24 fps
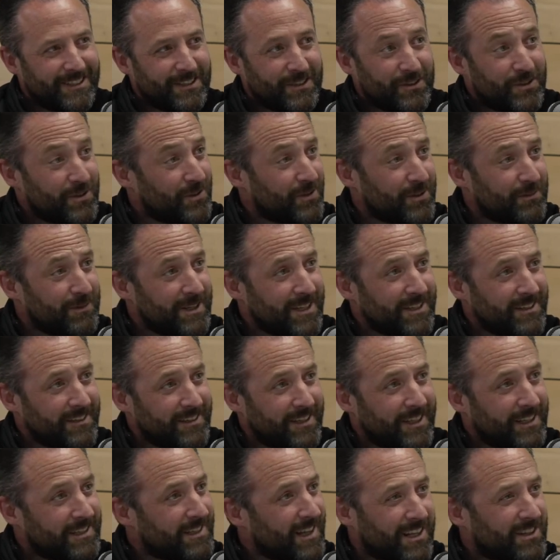Do you know what I mean?
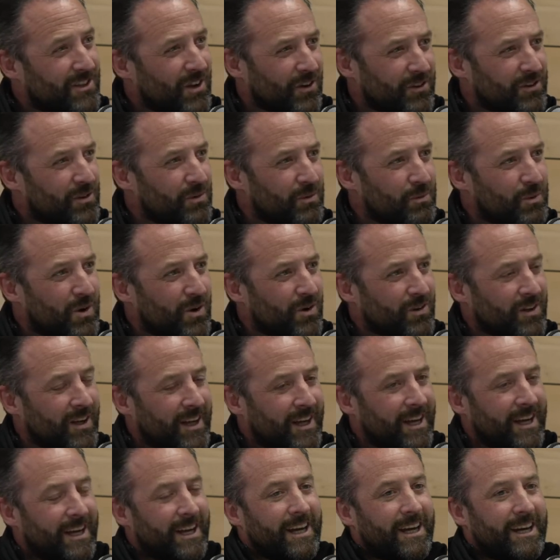It doesn't work.
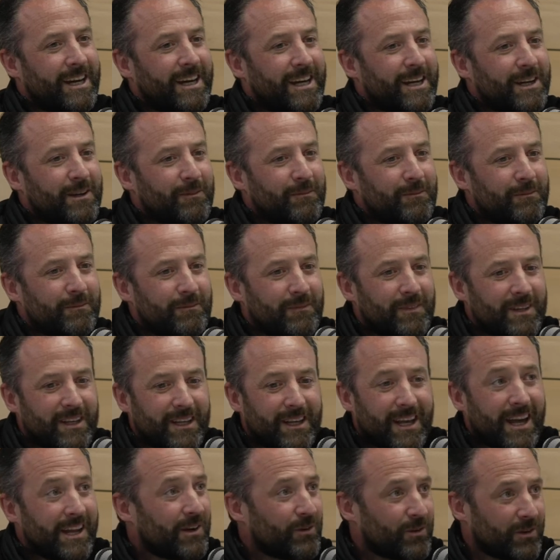
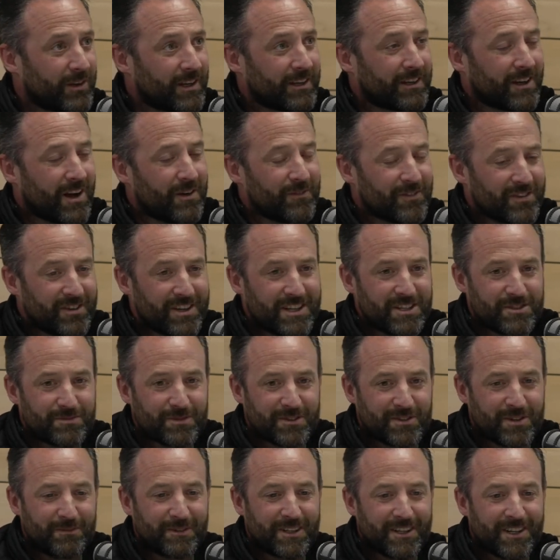Again, I had a conversation with
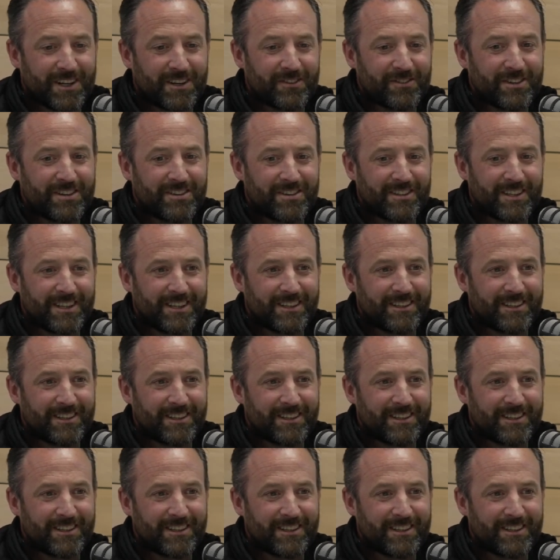somebody there recently.